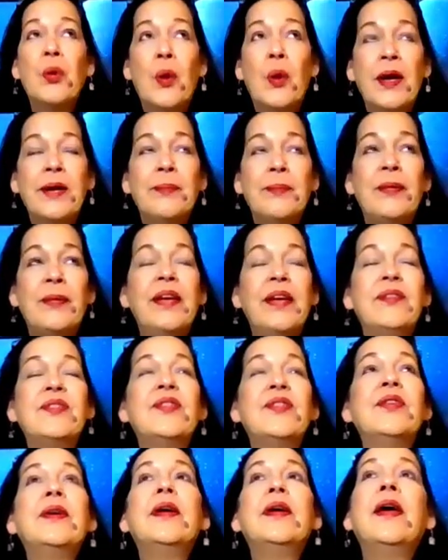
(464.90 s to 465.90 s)
quite a bit.
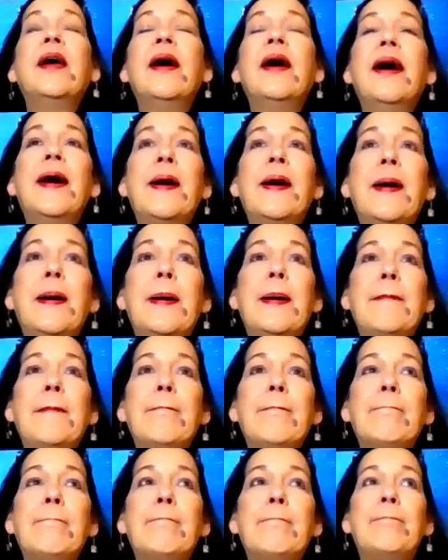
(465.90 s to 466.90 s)

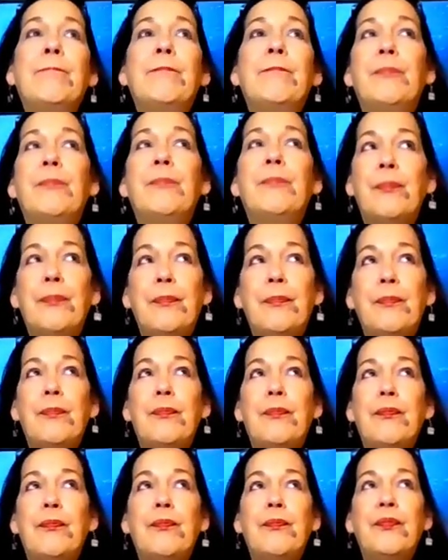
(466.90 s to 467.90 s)

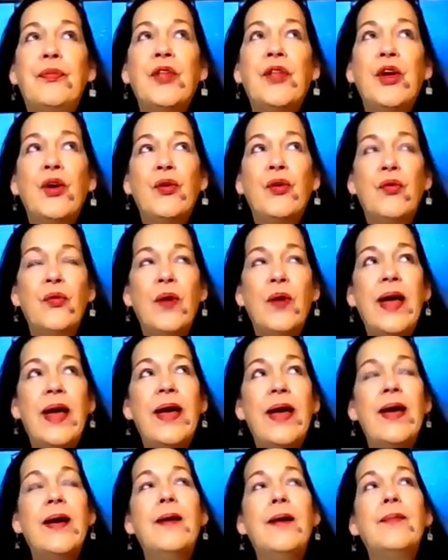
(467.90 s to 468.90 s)
The
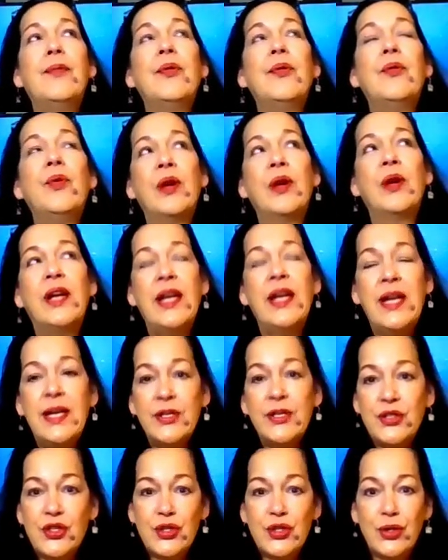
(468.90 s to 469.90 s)
crab or
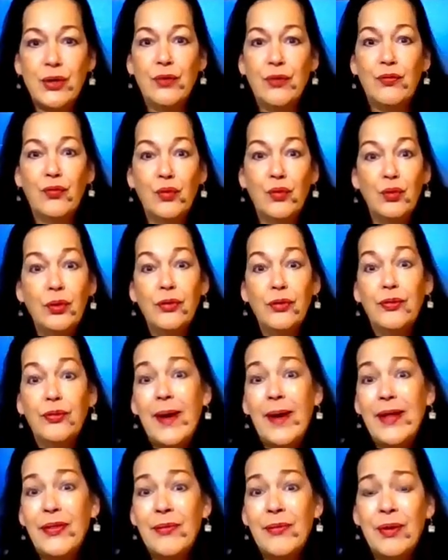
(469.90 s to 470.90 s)
Cancer ruled
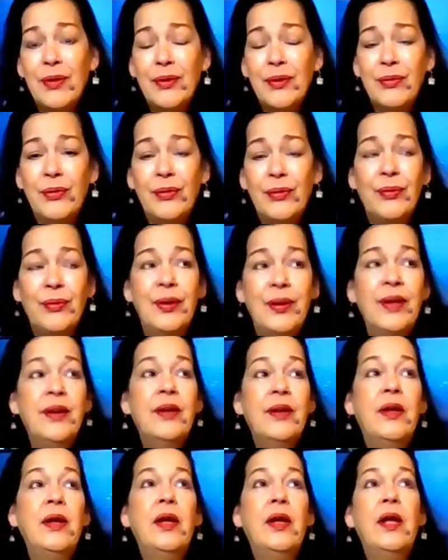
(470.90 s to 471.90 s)
by the moon
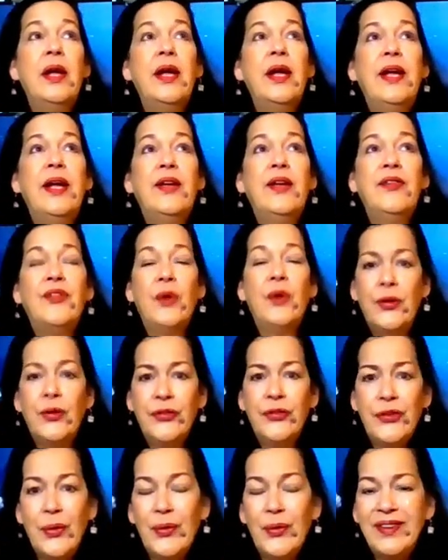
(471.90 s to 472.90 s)
is
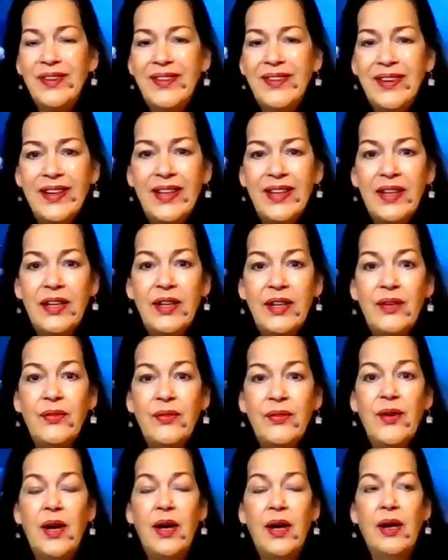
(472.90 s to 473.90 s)
also
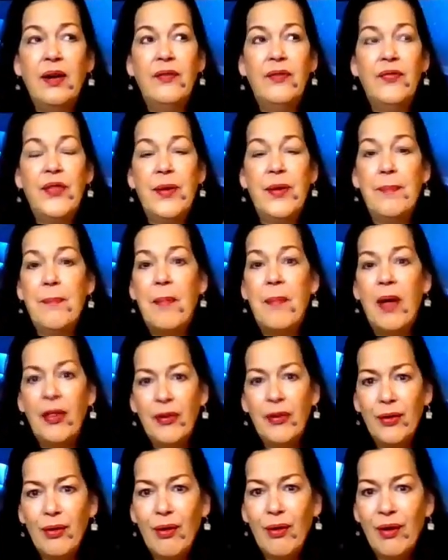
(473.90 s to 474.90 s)
indicative of the
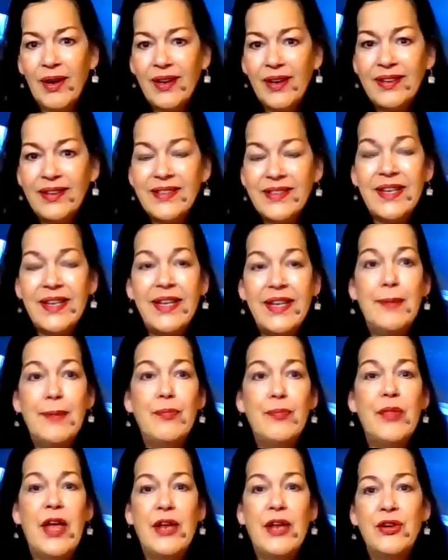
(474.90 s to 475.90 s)
mother
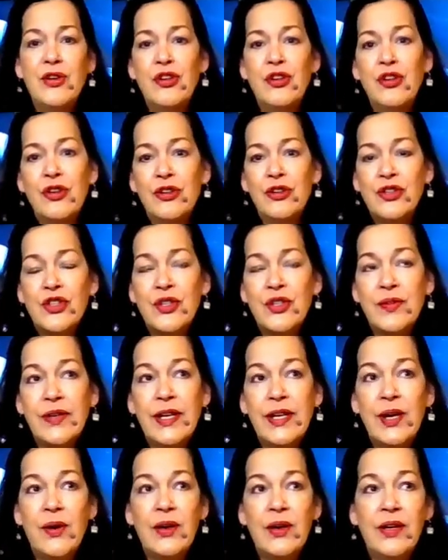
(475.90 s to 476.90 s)
archetype, that
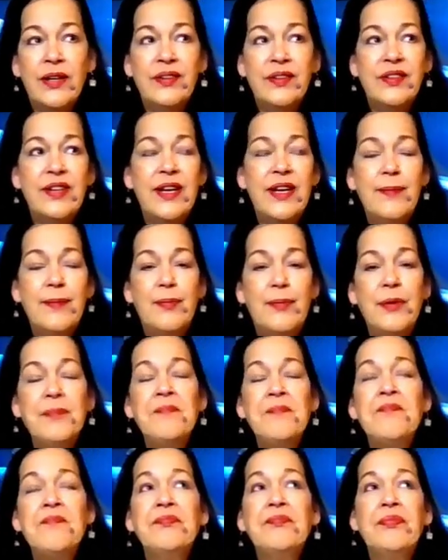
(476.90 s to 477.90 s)
nurturing archetype.
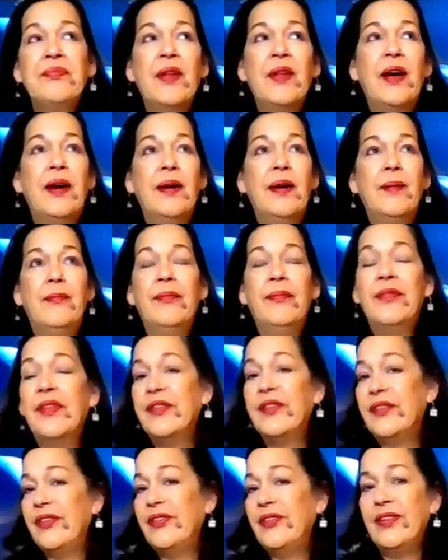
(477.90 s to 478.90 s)

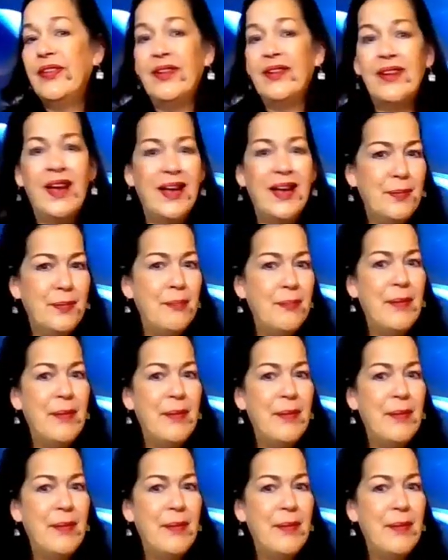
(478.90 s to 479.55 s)
This is not a